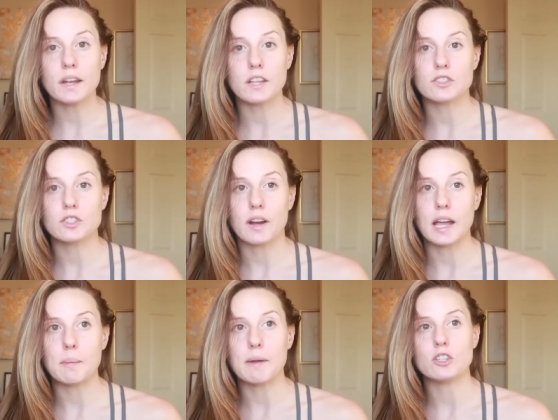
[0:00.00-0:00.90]
on
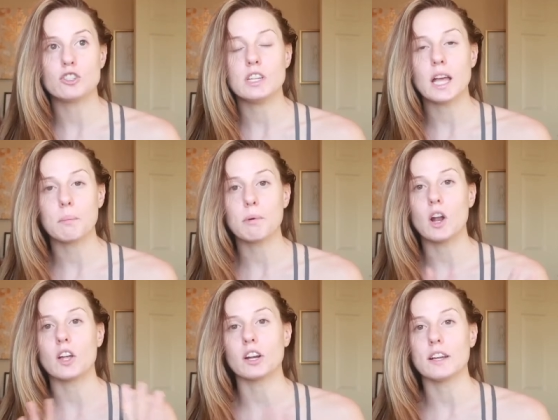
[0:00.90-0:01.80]
Instagram, and she had put
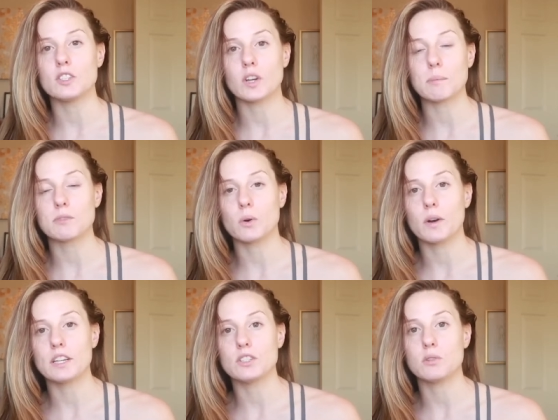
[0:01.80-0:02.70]
on her Instagram
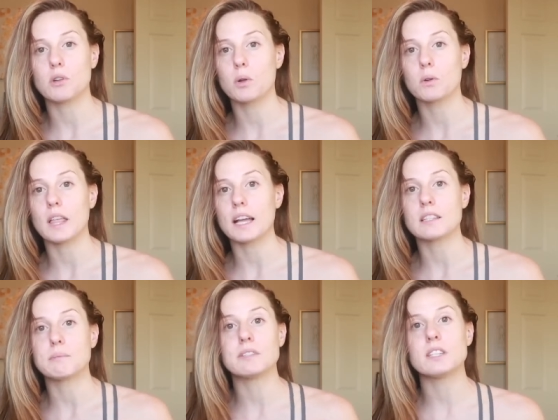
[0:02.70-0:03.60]
story to go to like
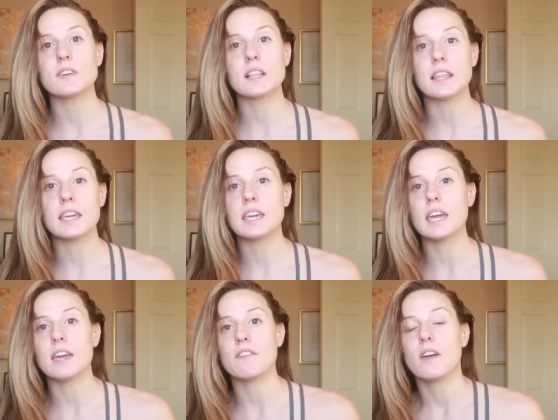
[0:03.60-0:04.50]
a specific link
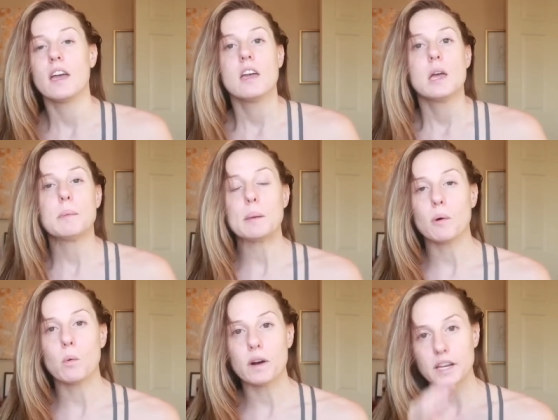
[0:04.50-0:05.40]
if
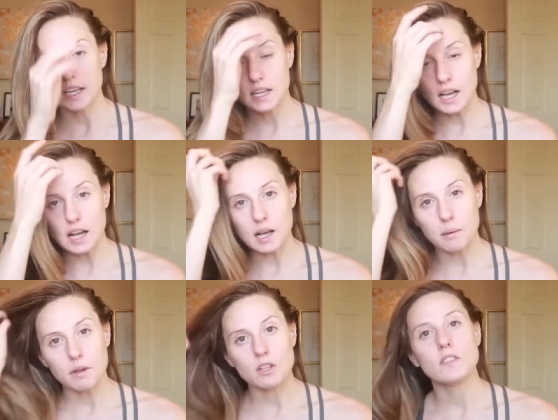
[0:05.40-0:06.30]
people wanted
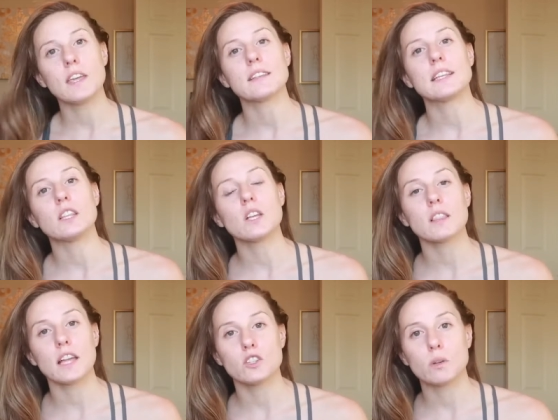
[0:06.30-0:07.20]
um, things that look
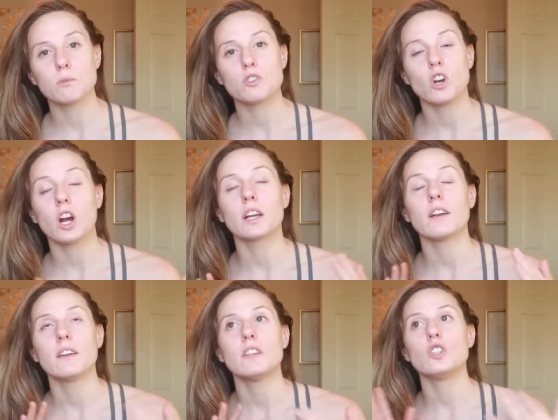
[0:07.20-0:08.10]
like Gymshark,
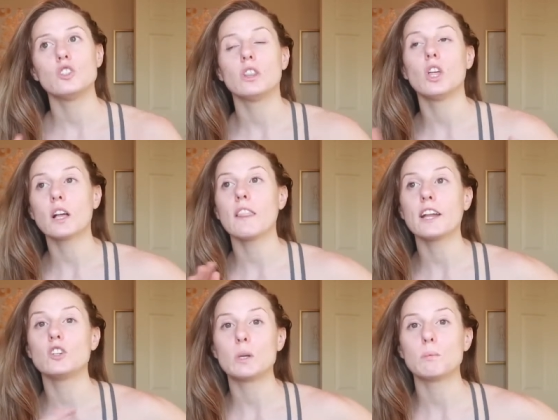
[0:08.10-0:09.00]
look
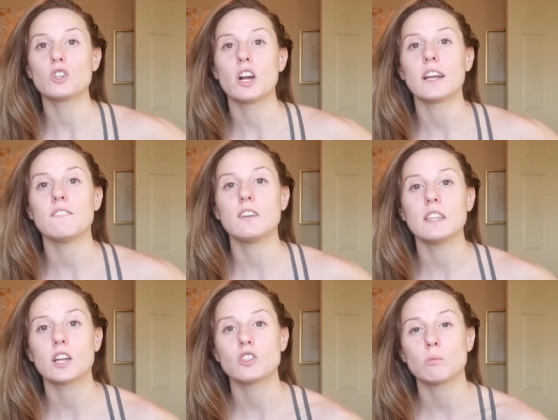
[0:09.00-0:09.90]
like Gymshark and feel
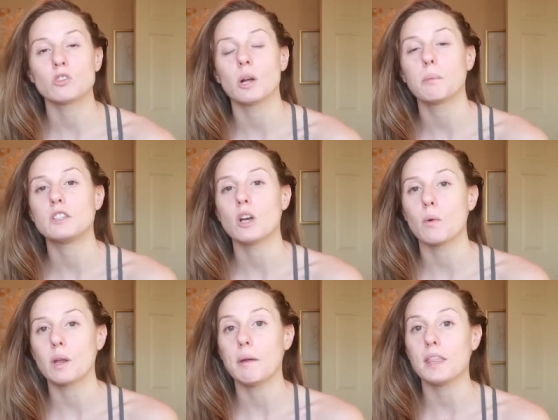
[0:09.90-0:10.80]
like Gymshark but don't
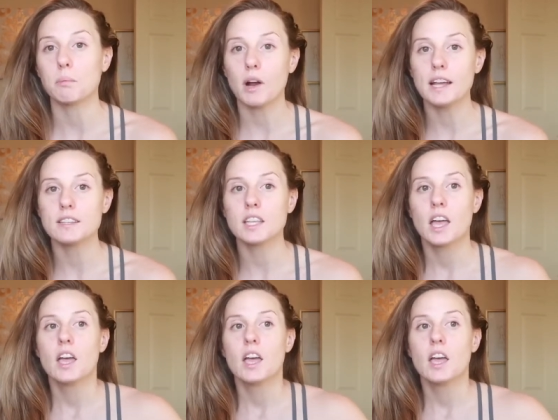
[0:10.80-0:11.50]
want to pay the price.